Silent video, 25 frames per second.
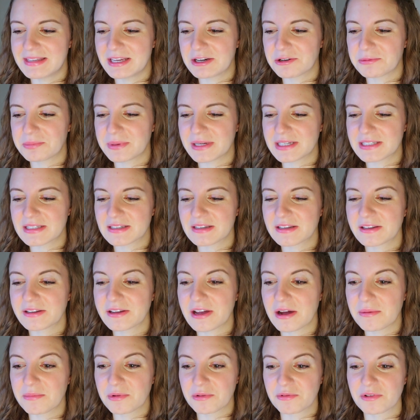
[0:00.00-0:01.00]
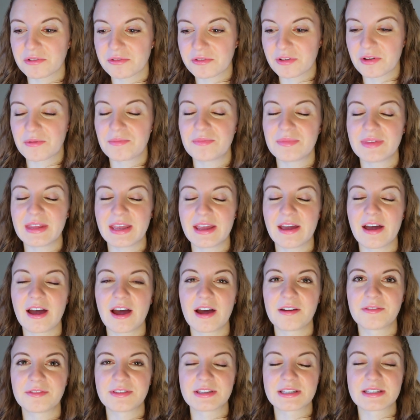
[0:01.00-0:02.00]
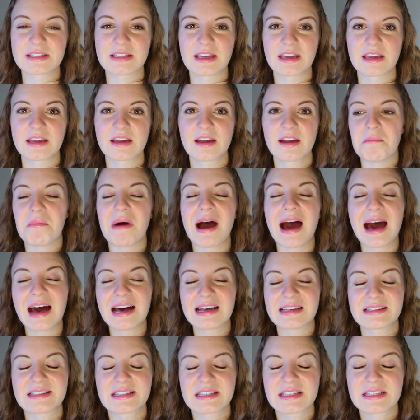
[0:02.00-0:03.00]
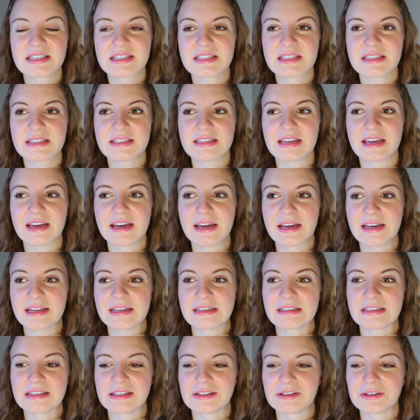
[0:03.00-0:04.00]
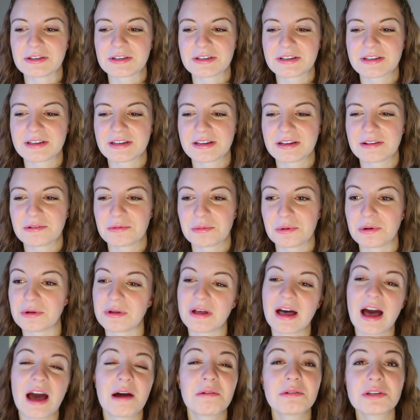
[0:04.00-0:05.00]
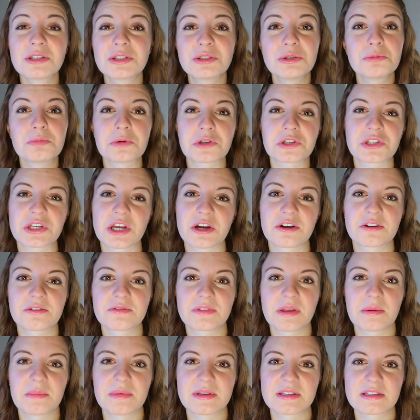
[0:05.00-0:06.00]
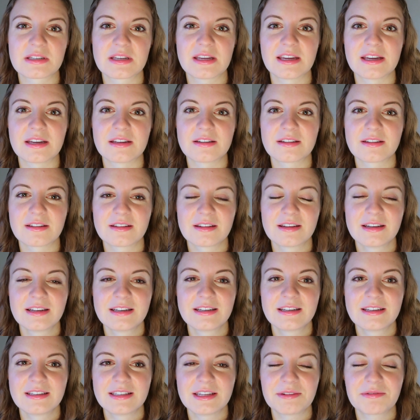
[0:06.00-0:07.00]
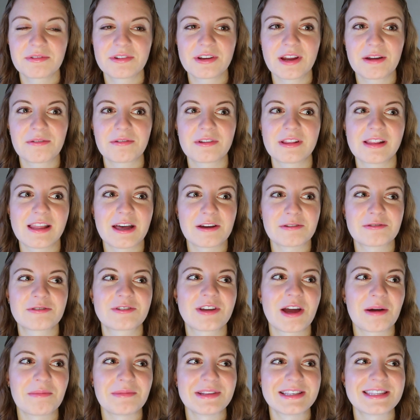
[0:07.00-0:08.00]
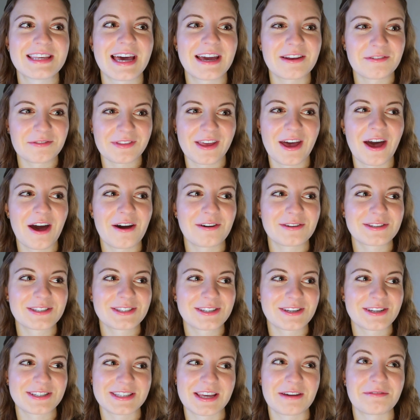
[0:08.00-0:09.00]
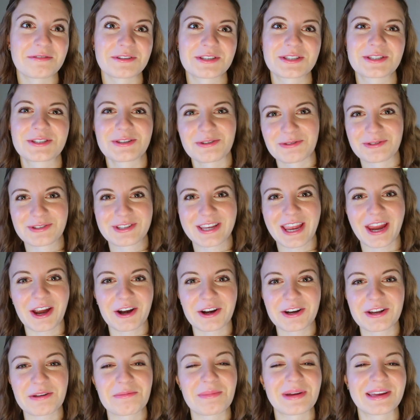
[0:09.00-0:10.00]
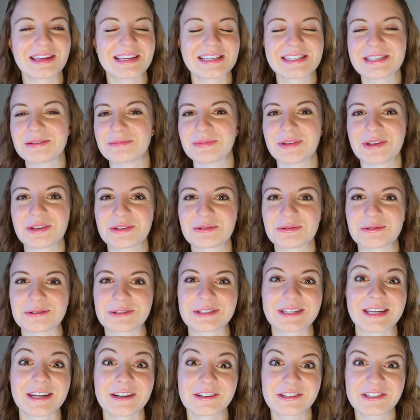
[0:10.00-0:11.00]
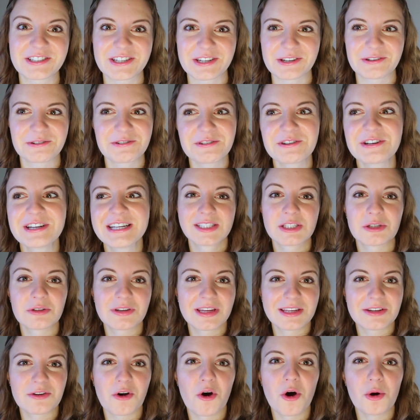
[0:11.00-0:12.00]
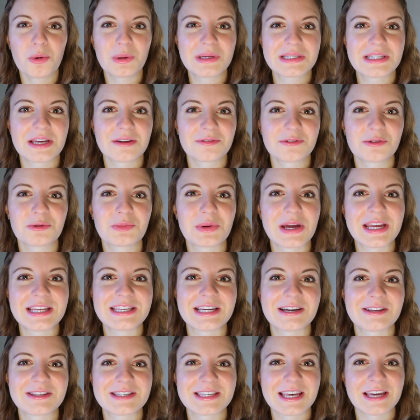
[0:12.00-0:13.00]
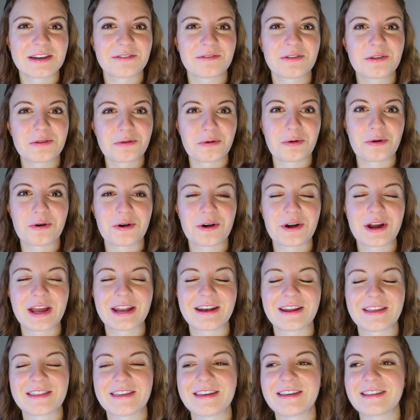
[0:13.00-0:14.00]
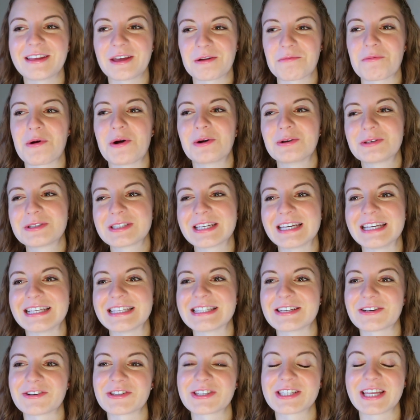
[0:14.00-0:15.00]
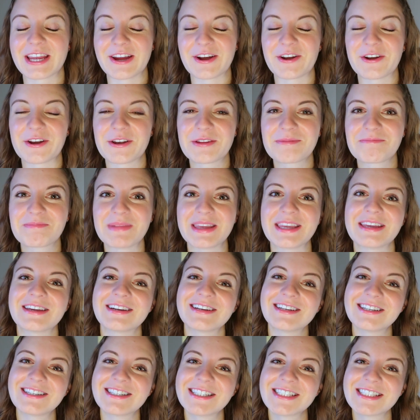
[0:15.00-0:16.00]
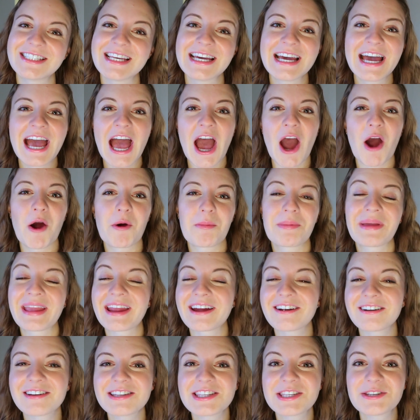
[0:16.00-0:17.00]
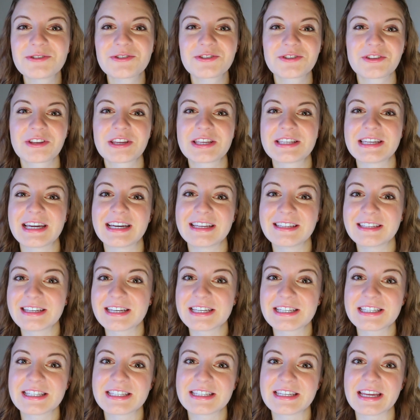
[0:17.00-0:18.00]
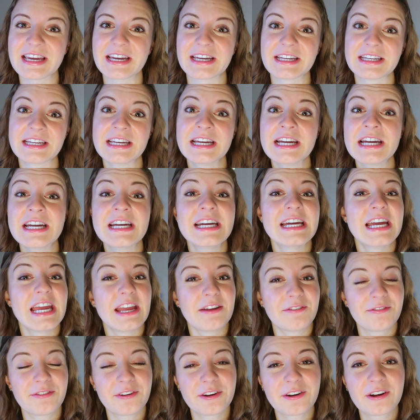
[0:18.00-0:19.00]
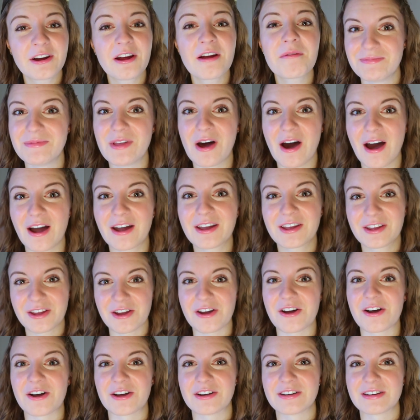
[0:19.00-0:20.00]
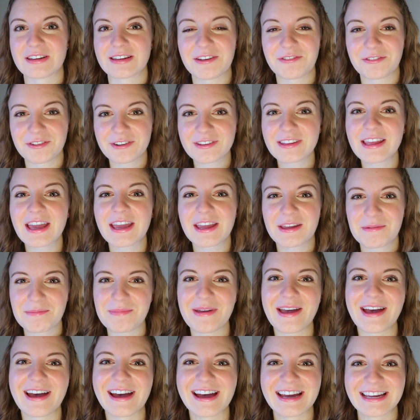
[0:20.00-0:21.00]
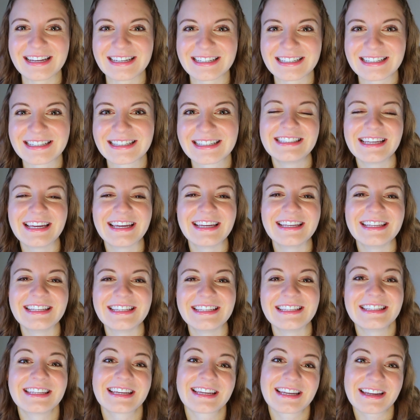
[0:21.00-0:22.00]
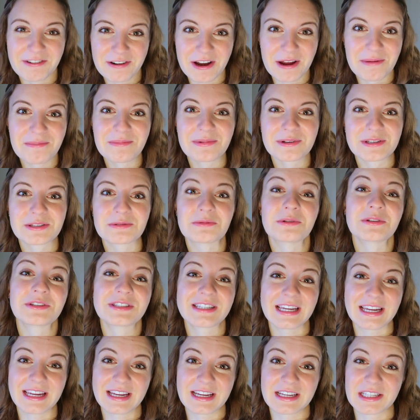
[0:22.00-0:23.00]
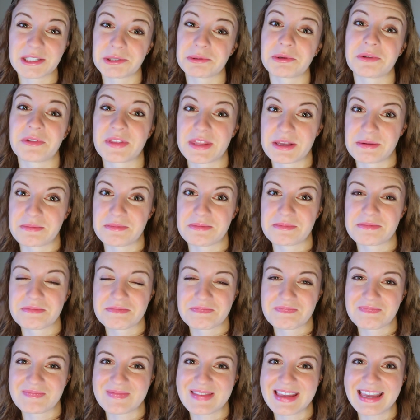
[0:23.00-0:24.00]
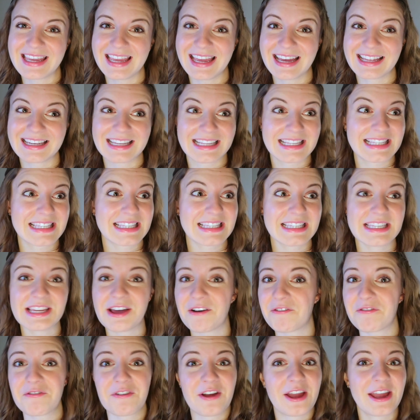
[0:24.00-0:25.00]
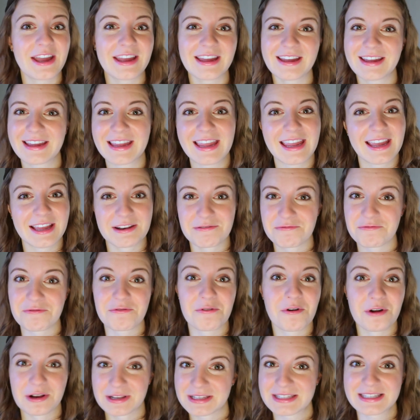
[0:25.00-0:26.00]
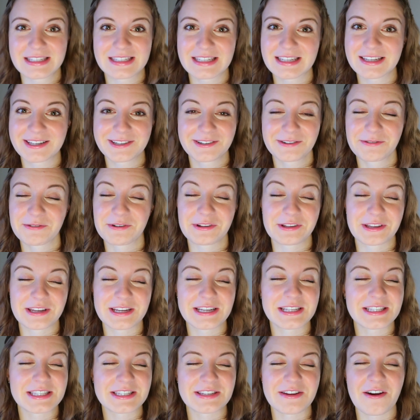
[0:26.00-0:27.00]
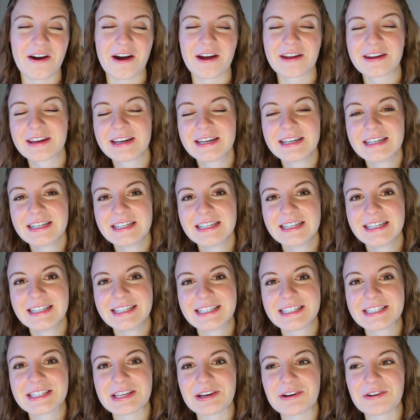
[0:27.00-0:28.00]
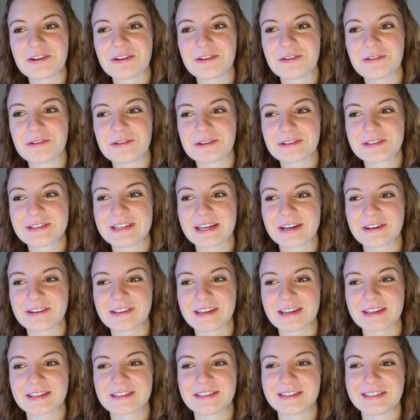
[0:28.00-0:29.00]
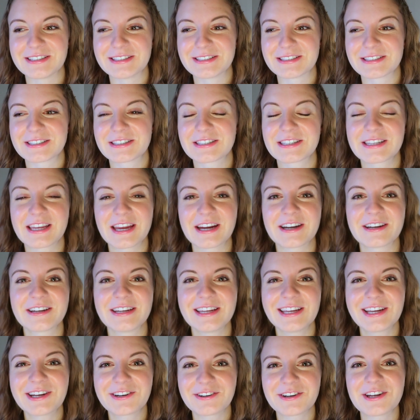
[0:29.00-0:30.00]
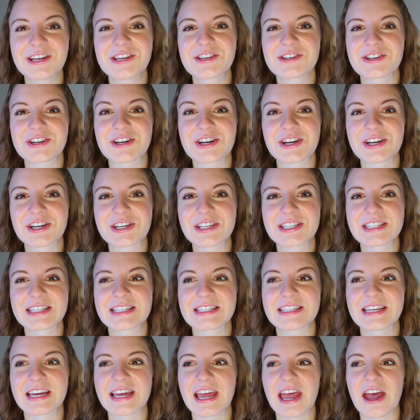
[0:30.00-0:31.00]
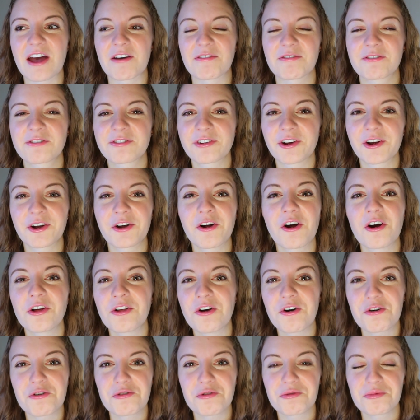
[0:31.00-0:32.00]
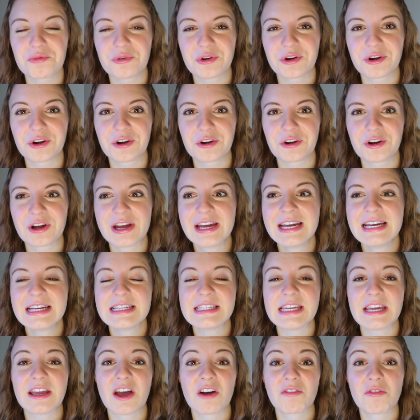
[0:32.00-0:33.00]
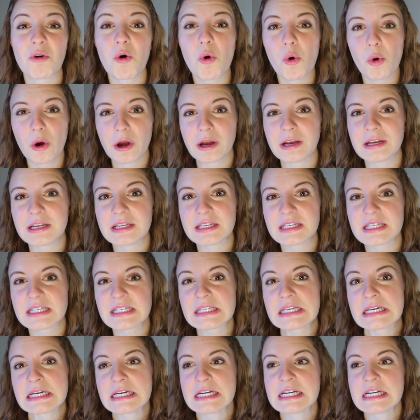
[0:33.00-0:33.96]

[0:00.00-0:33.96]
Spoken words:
They're basically coming with him. They have this like masks that look, well, I was super scared of them as a kid. They were never allowed to come inside of the house because I was so scared, and my siblings were scared too. So they'd always have to wait outside of the door, and I think like most kids are scared because our parents usually tell us that if you're not good, if you're like bad, then the Krampus will take us with them. And that's nothing a kid wants, really, it's not. So they're like these scary creatures that have fur all over, they have horns,